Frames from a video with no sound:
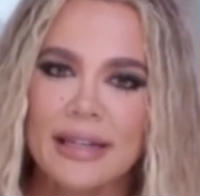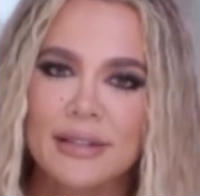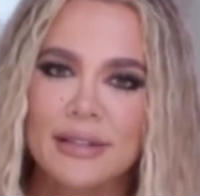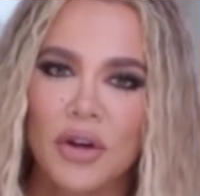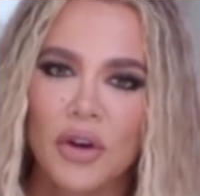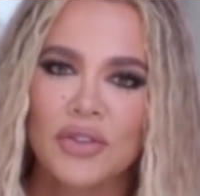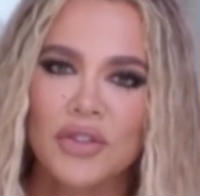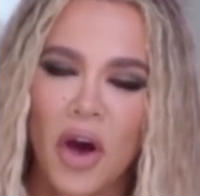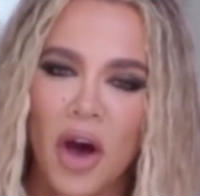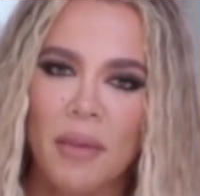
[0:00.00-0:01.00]
I want
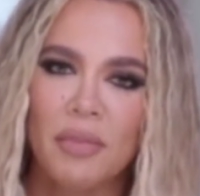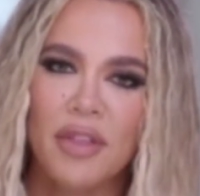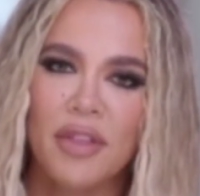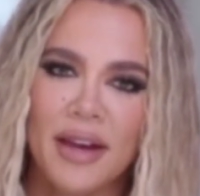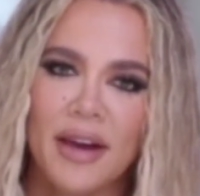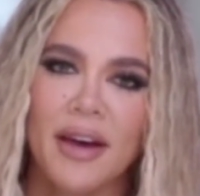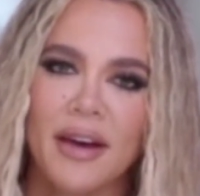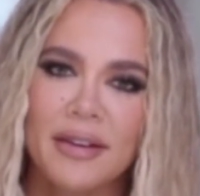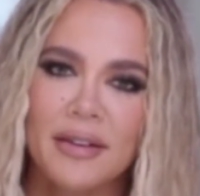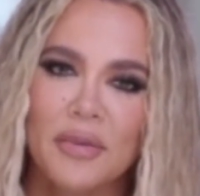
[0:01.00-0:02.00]
to have cleavage like
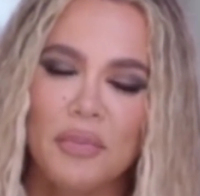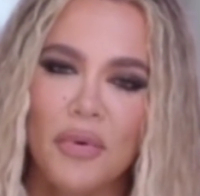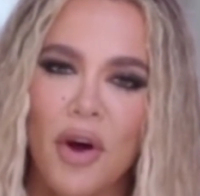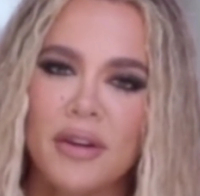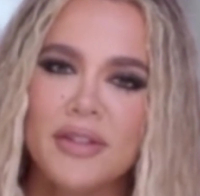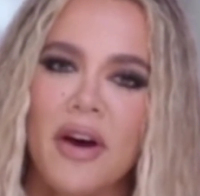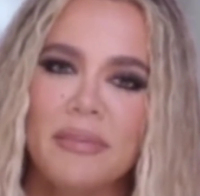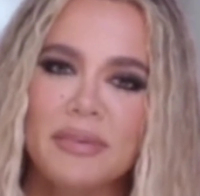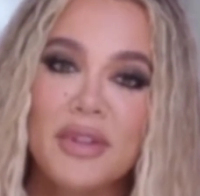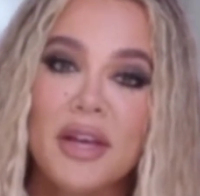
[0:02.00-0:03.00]
my sisters.
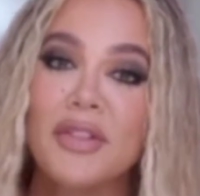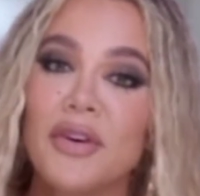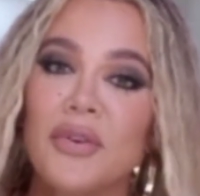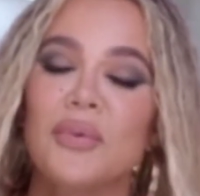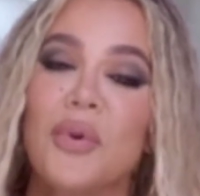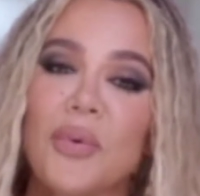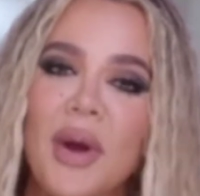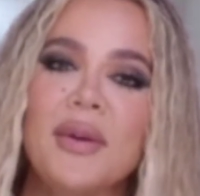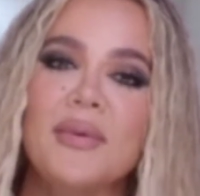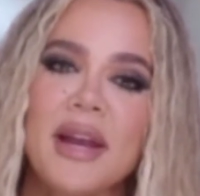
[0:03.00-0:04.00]
Khloe
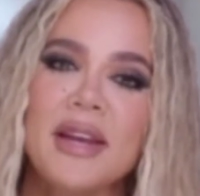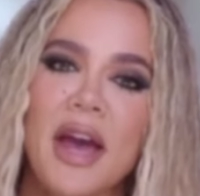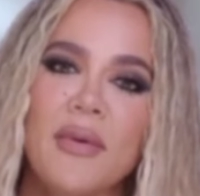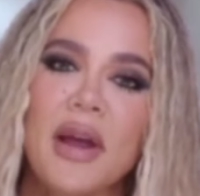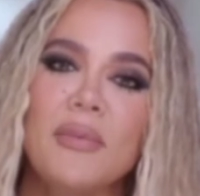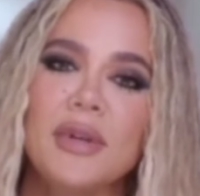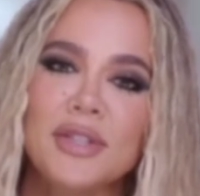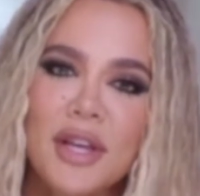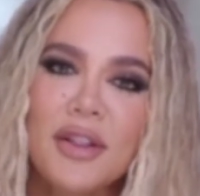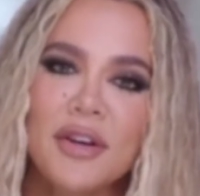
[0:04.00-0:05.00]
Kardashian considers boob
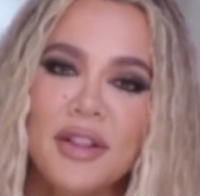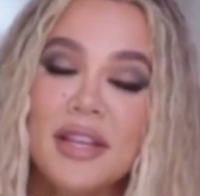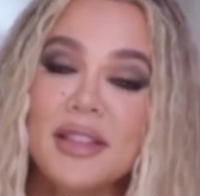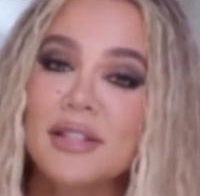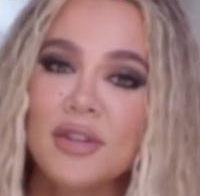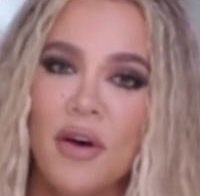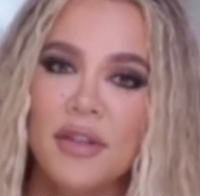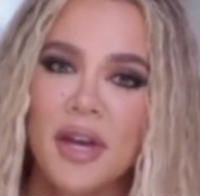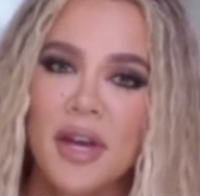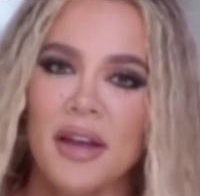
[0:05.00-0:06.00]
job to measure up
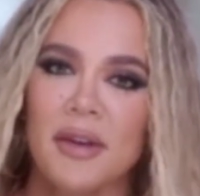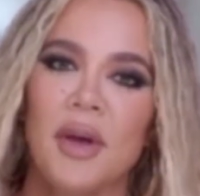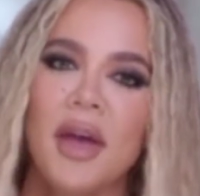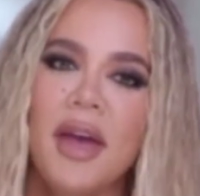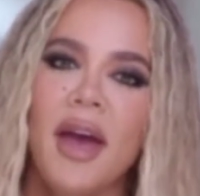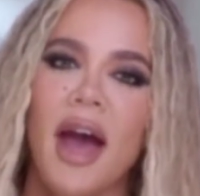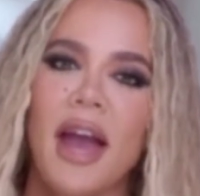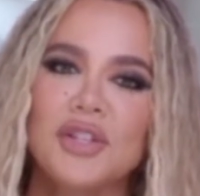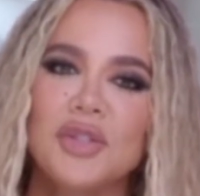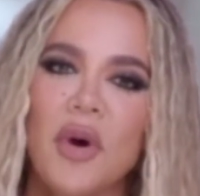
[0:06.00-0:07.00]
to her siblings and
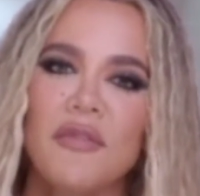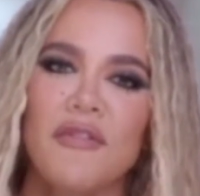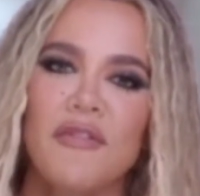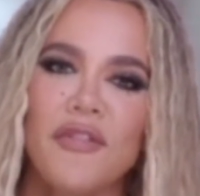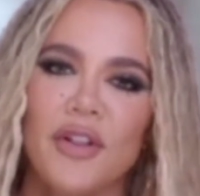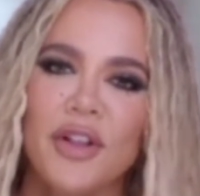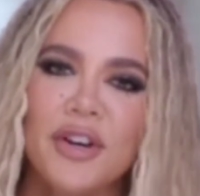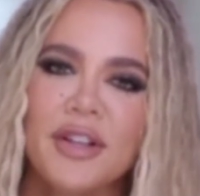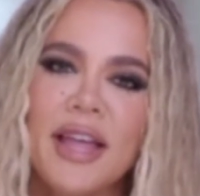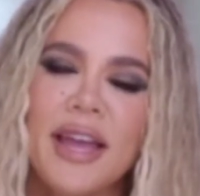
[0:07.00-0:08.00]
jokes she must have
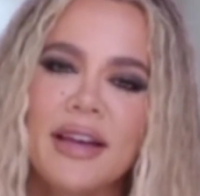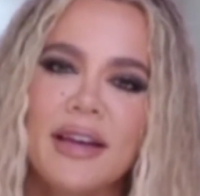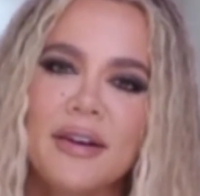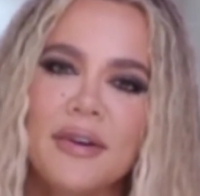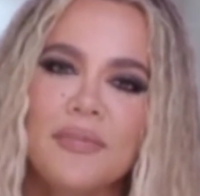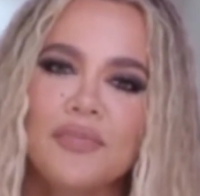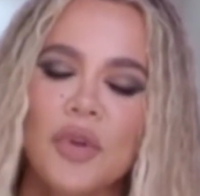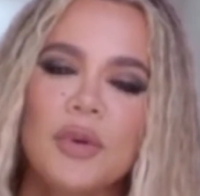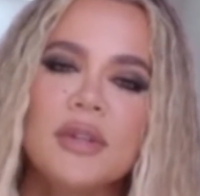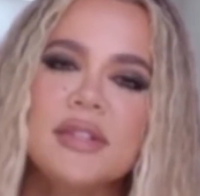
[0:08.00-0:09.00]
different parents to
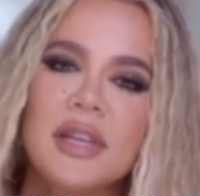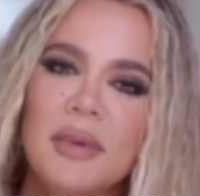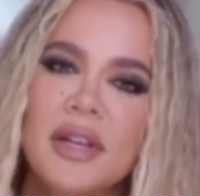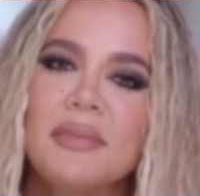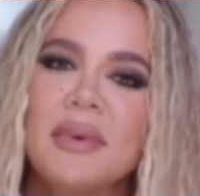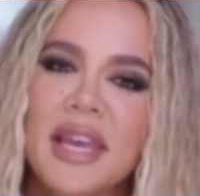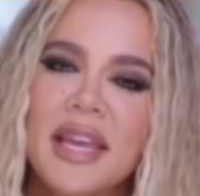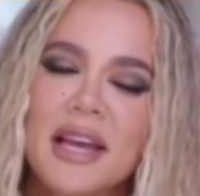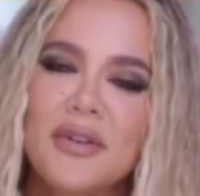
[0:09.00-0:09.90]
perfect.